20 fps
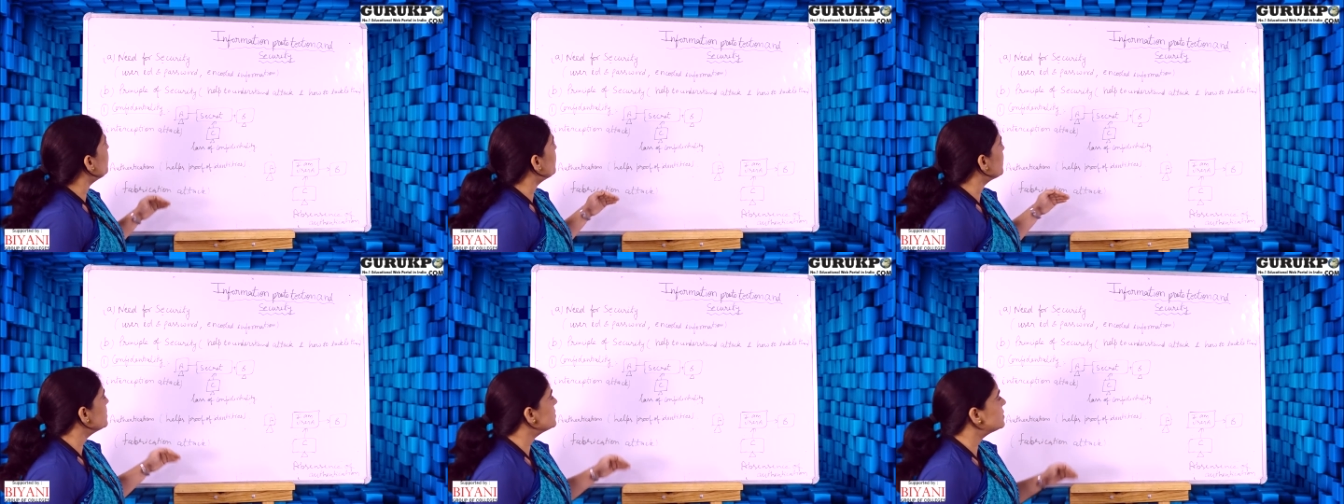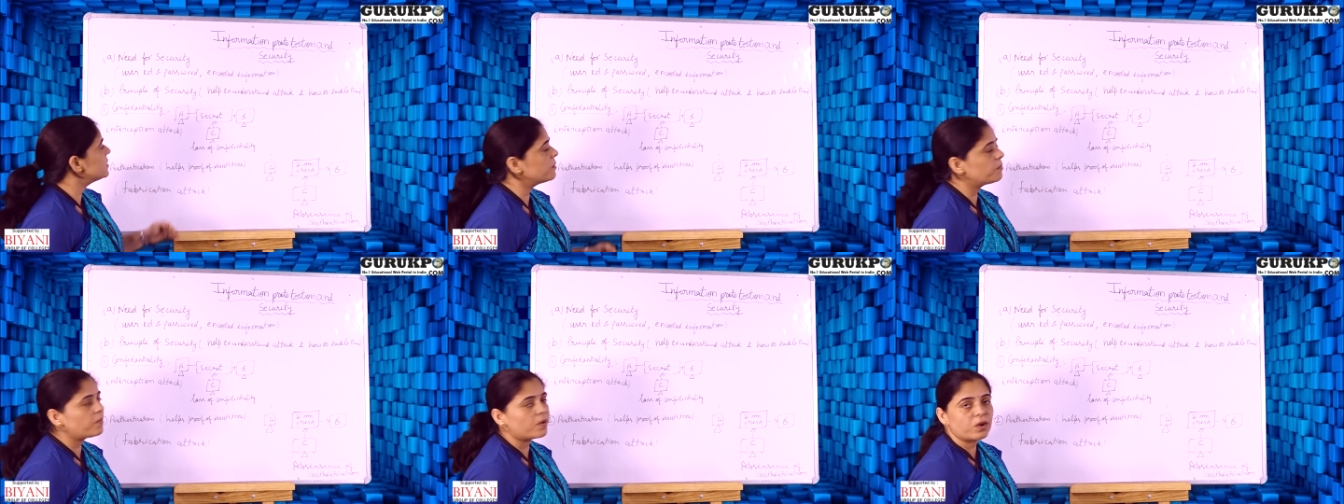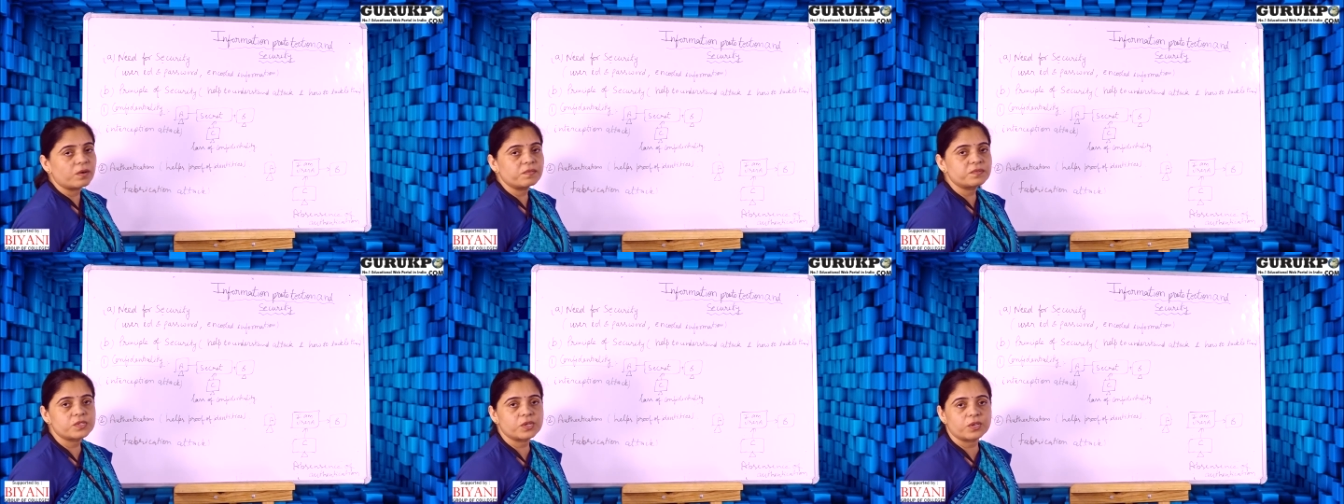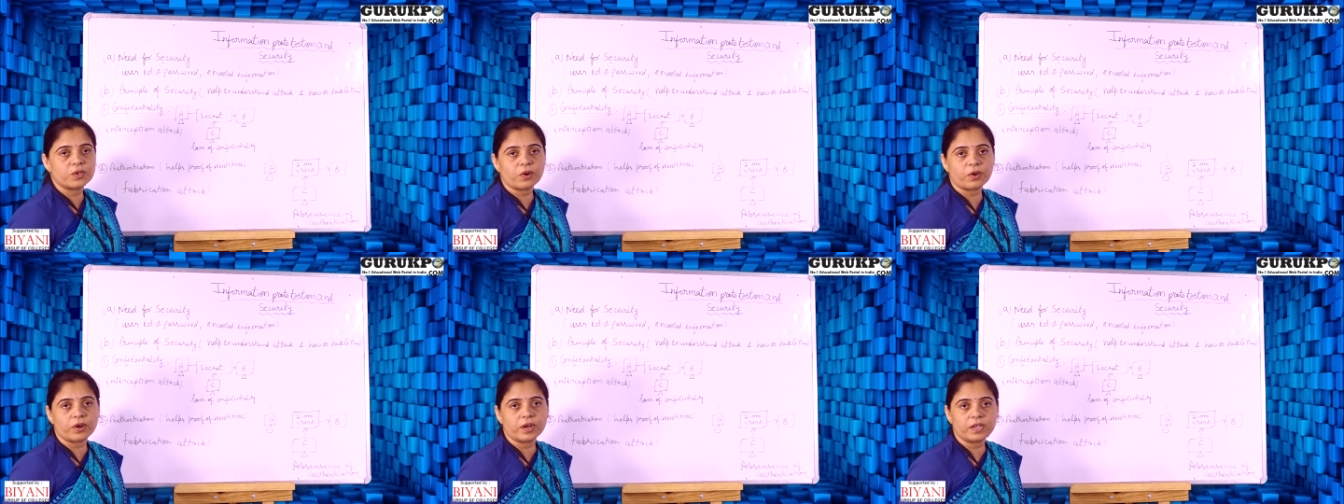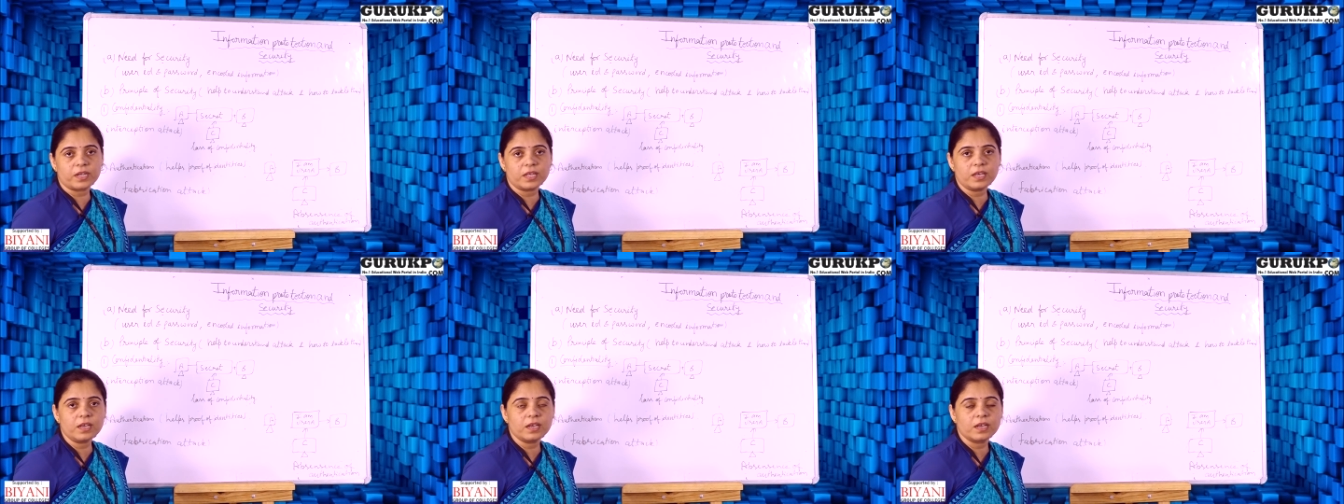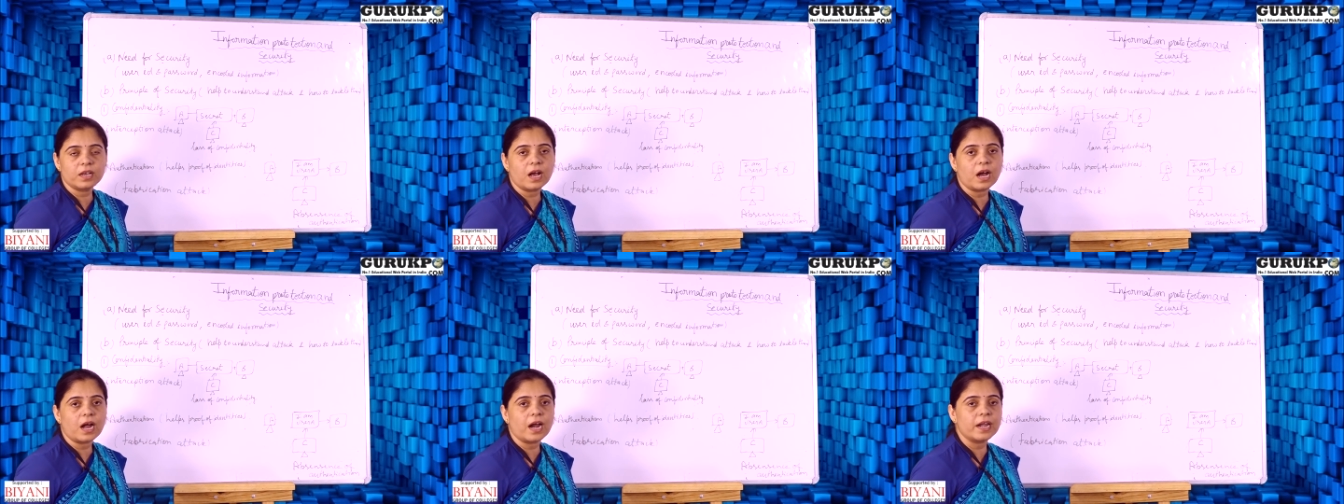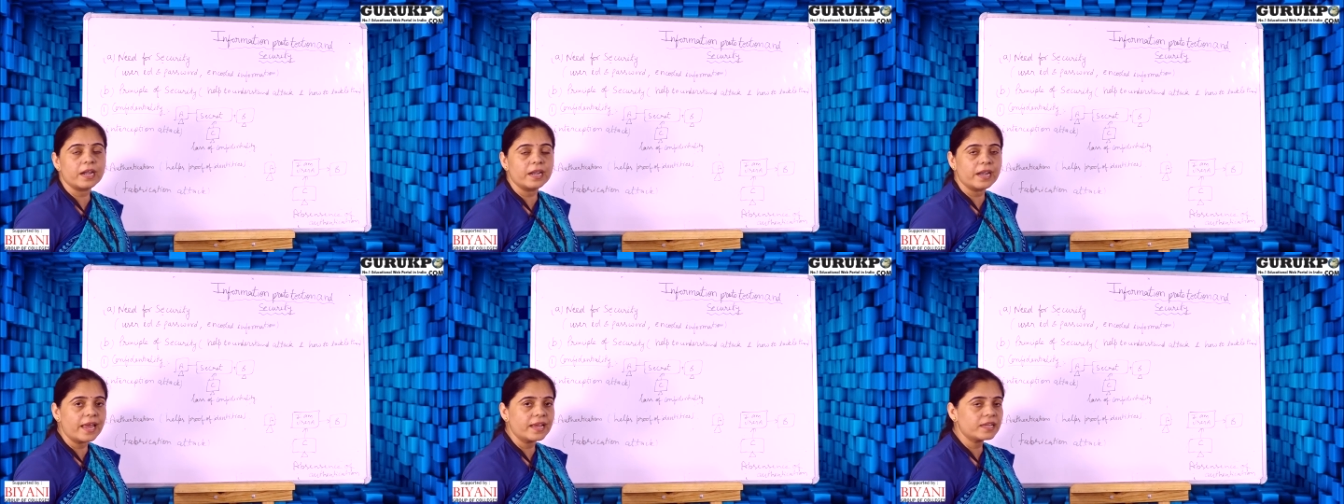principle of security. Our
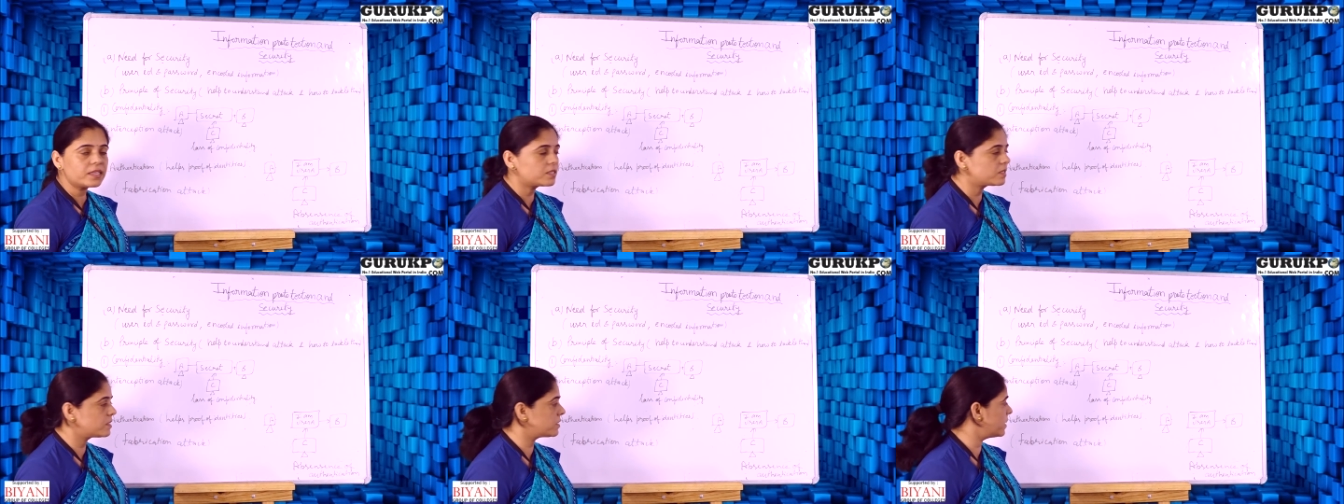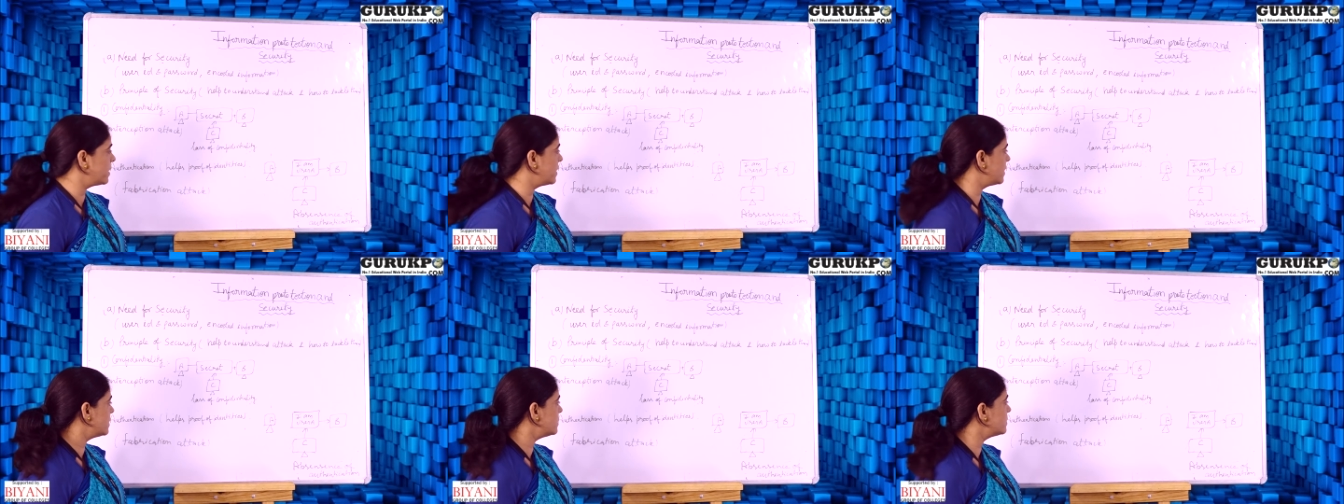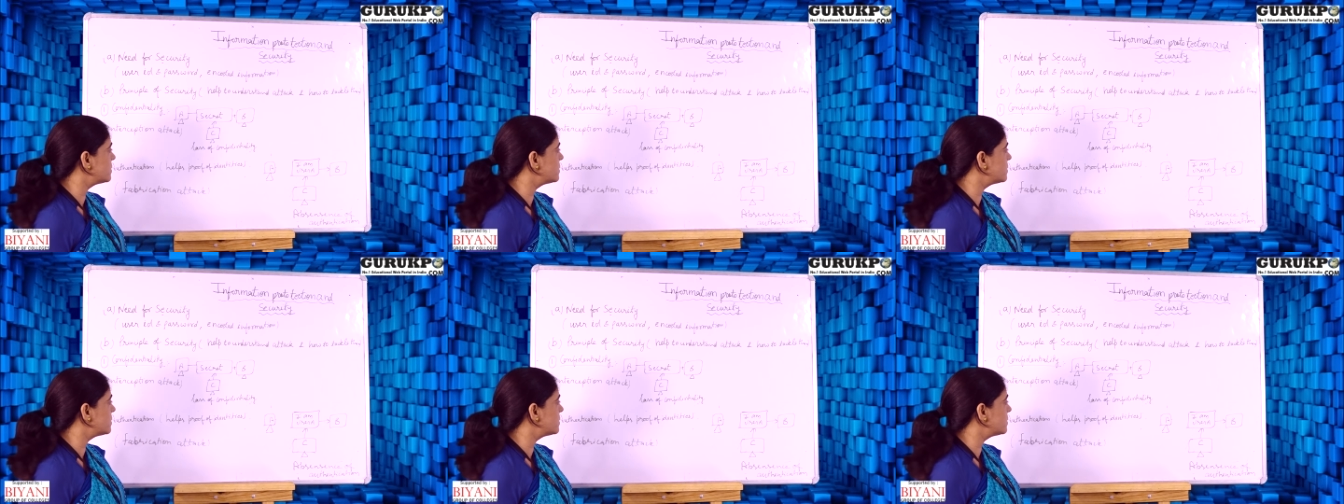next is